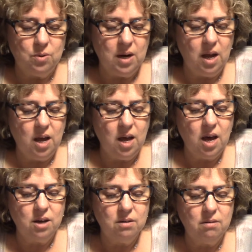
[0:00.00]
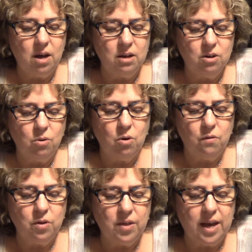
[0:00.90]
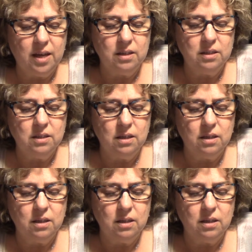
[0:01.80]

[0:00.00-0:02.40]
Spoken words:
and I'll go over that